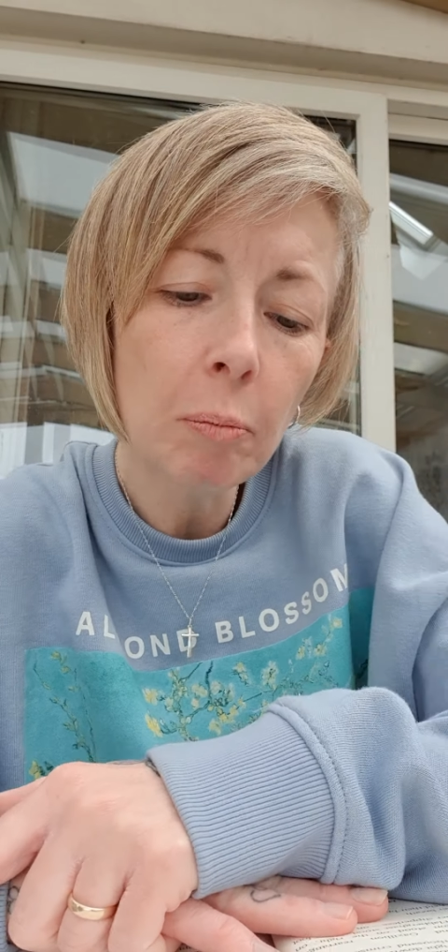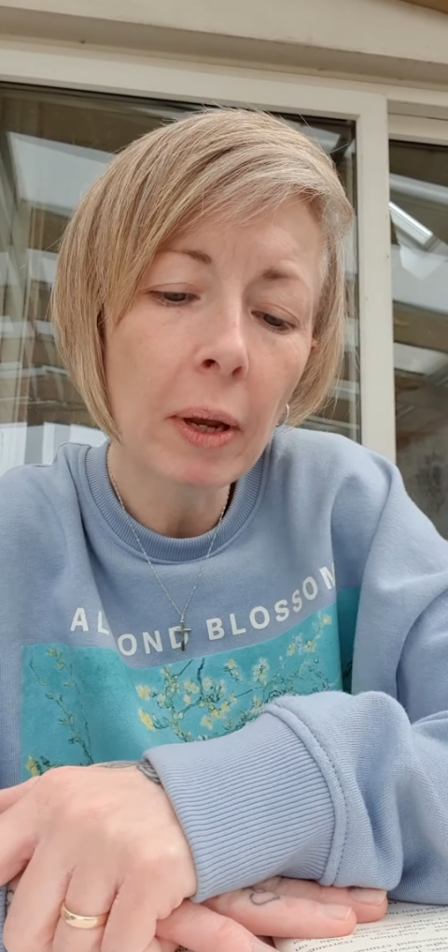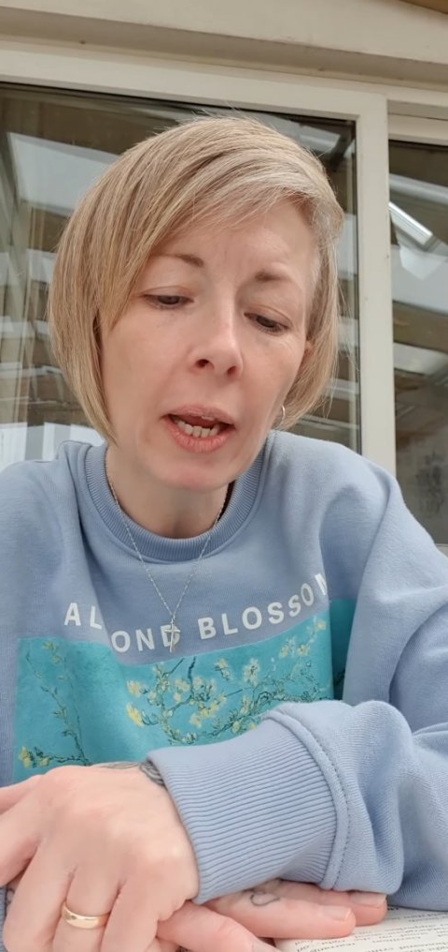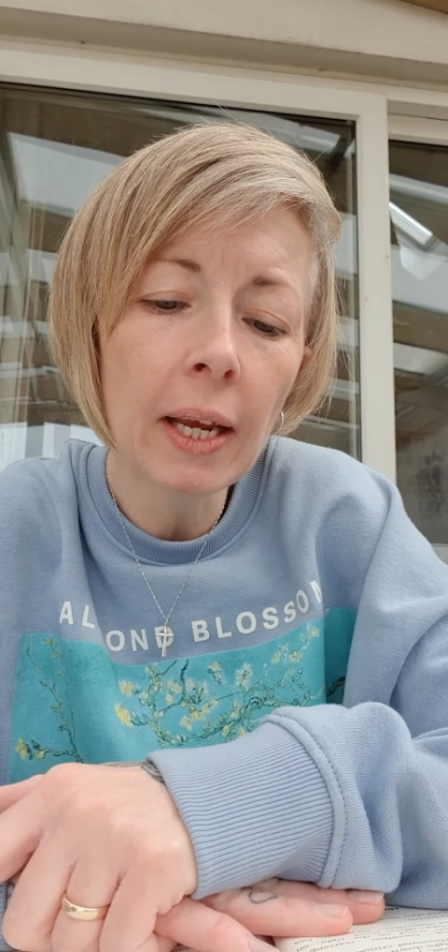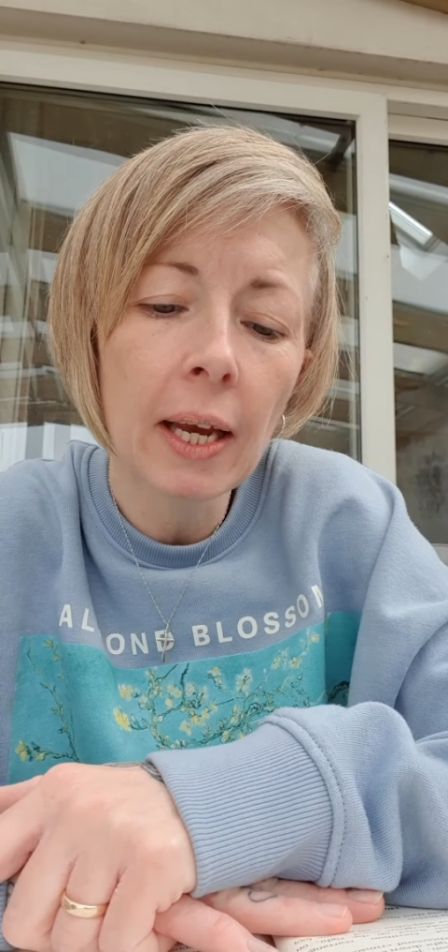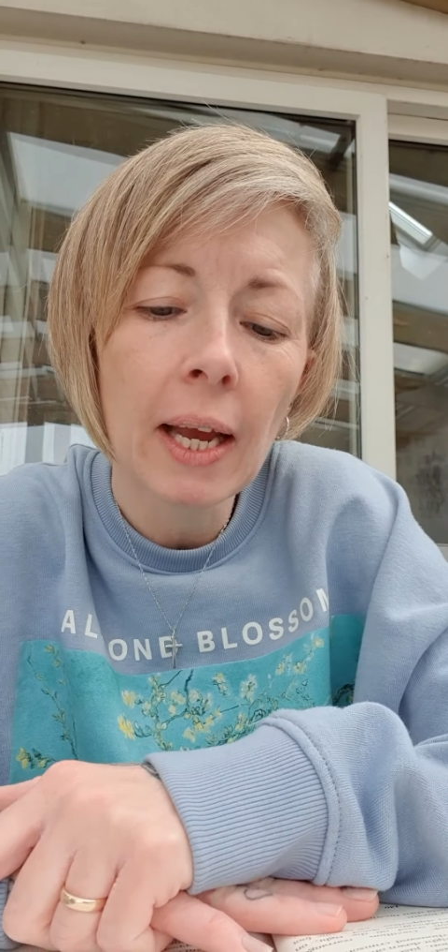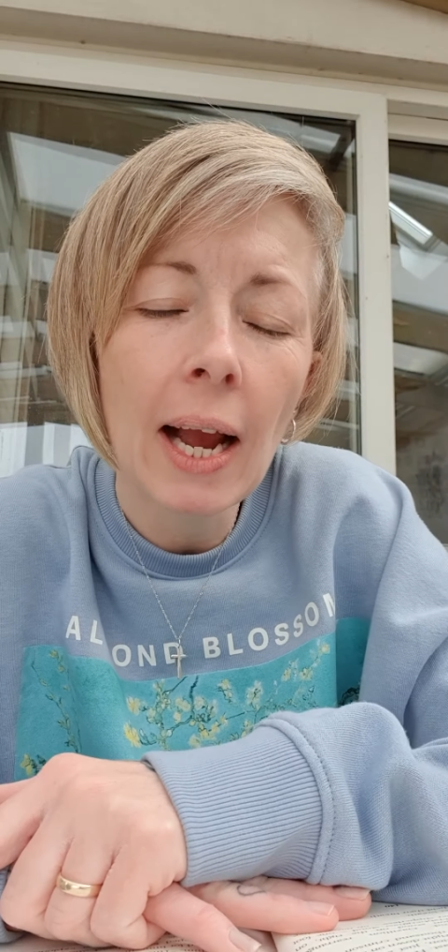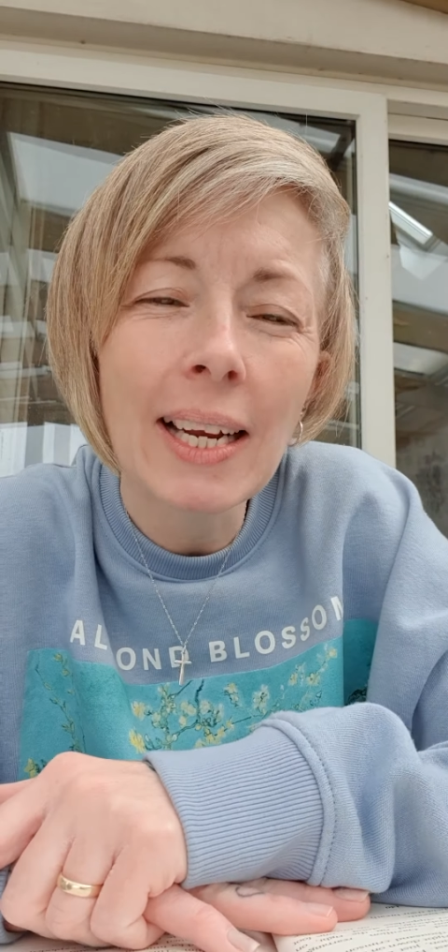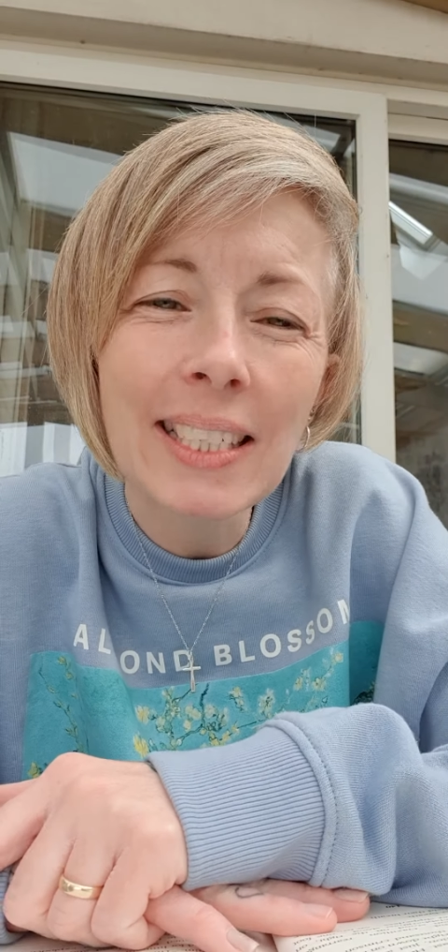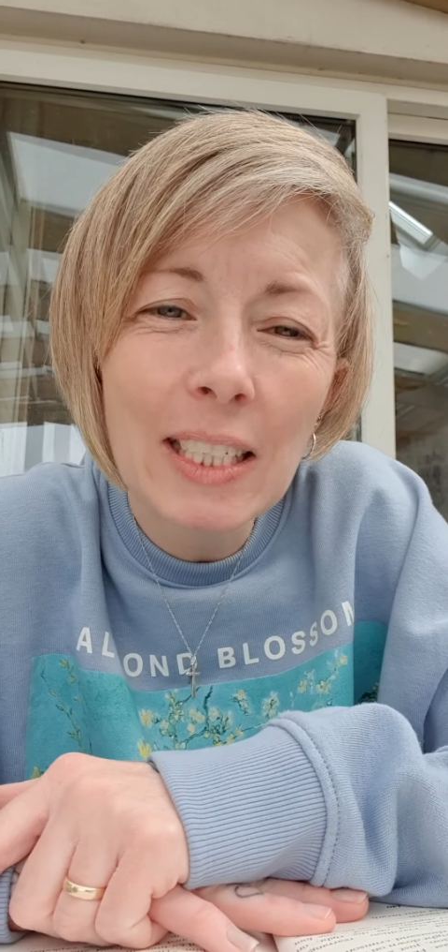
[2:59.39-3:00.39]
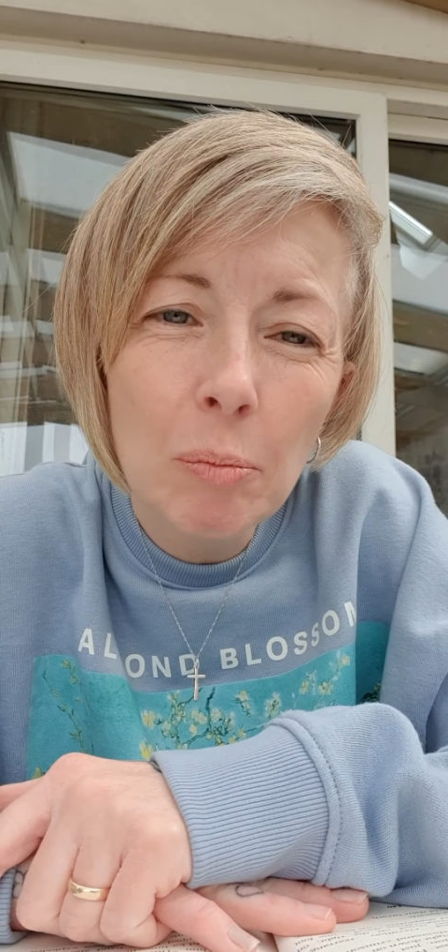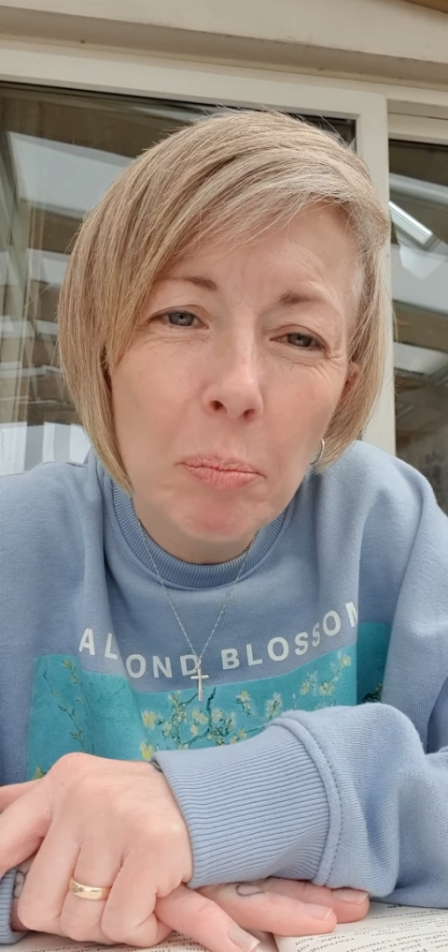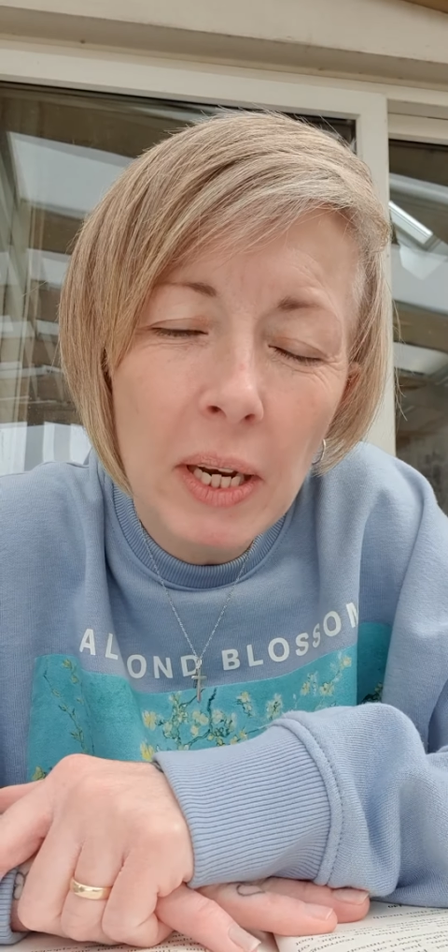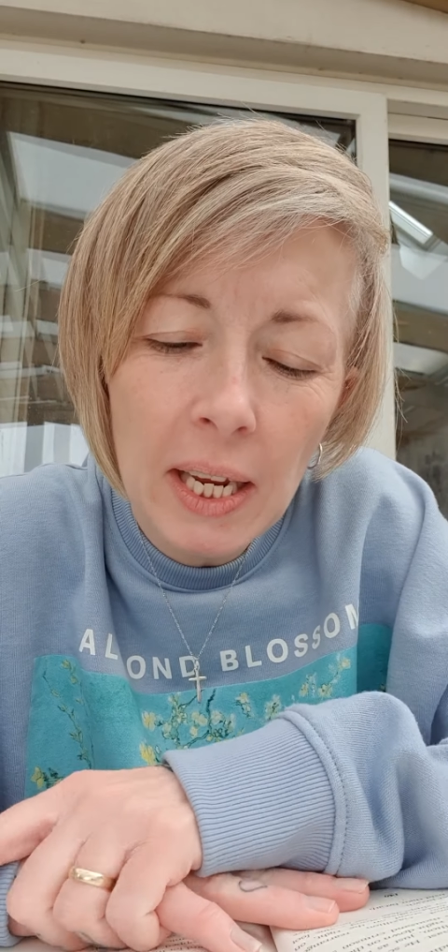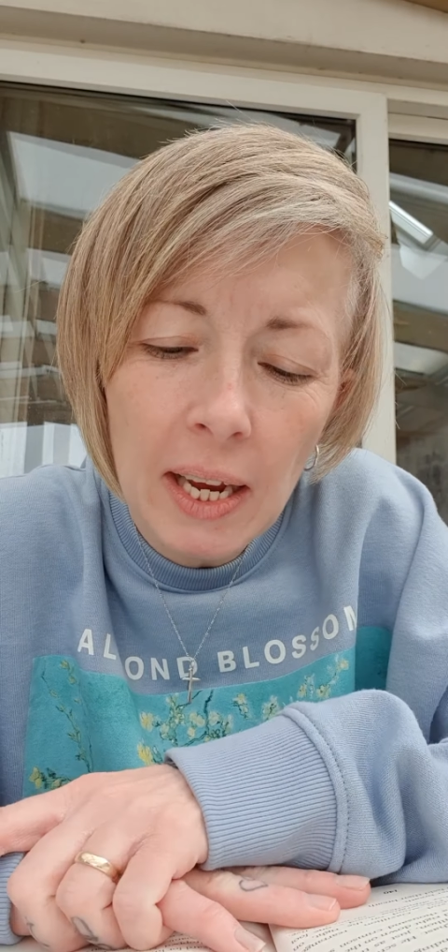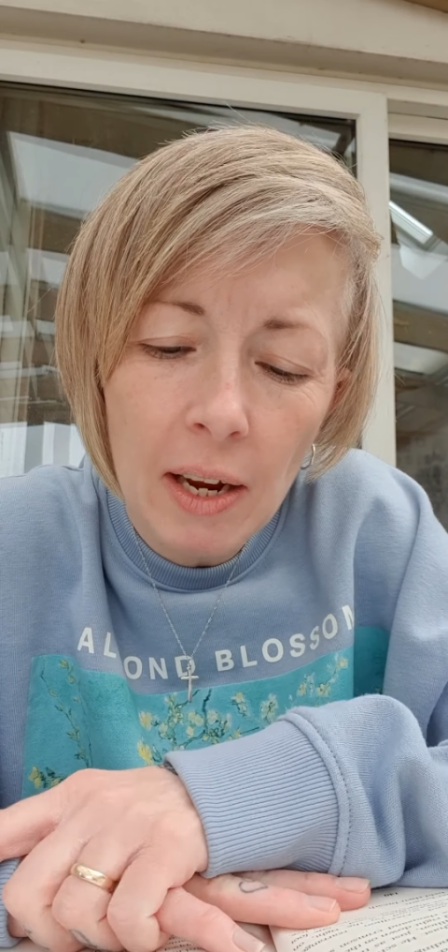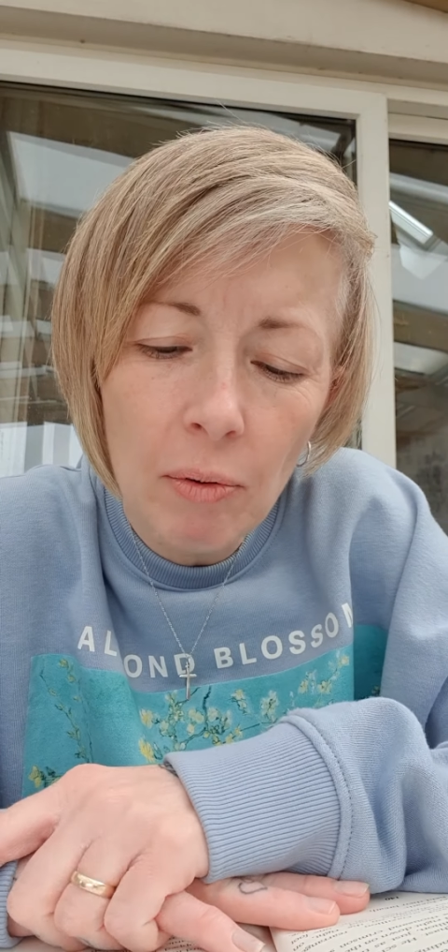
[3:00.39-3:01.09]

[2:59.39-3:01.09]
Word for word: peak and spinning it